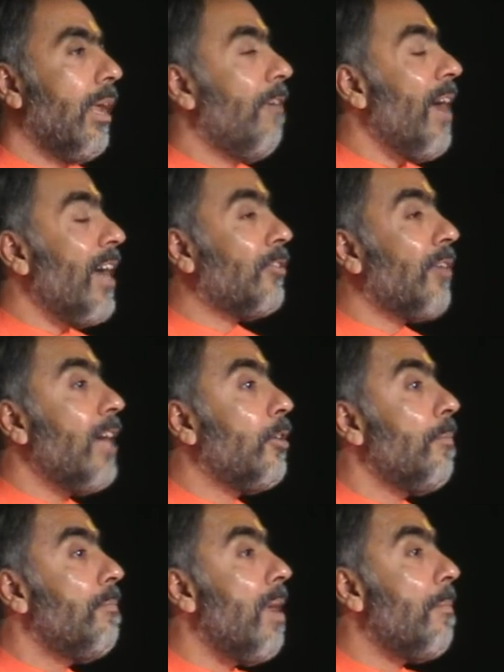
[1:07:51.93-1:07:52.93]
In fact, try
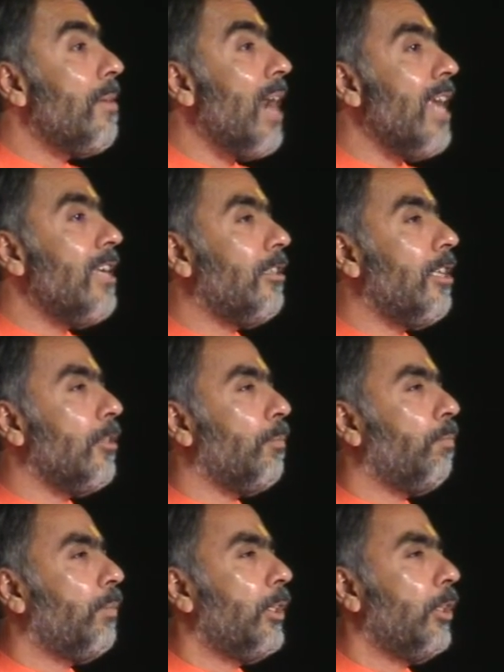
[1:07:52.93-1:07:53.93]
to memorize these
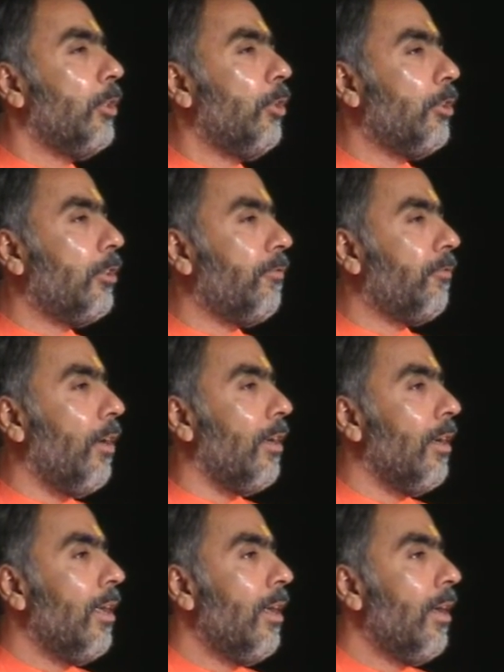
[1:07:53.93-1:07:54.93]
beautiful,
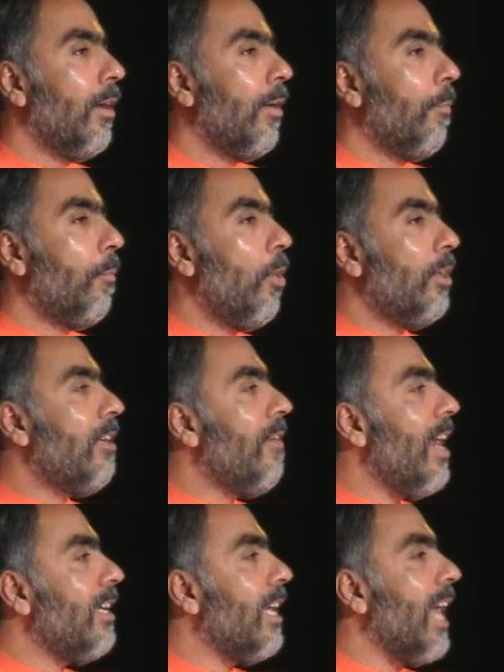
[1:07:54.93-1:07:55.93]

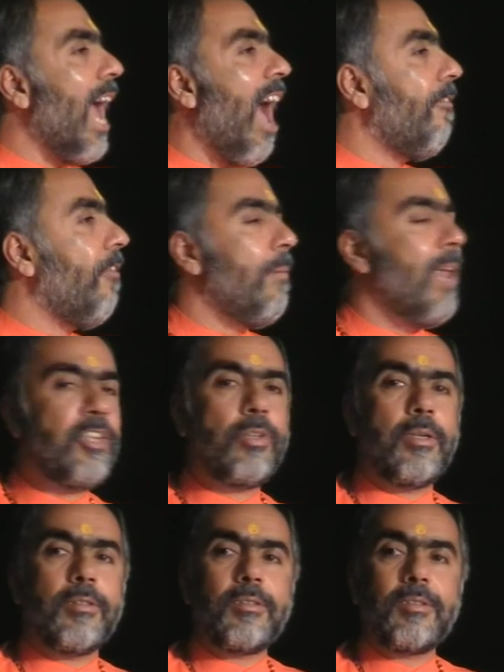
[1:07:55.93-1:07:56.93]
motivating
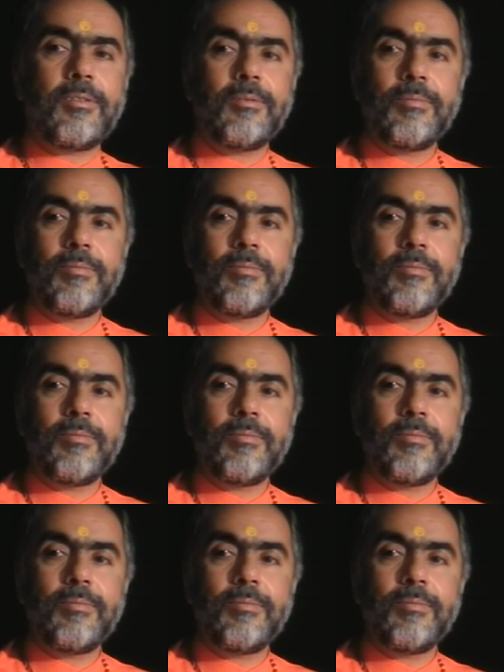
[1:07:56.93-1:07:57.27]
affirmations.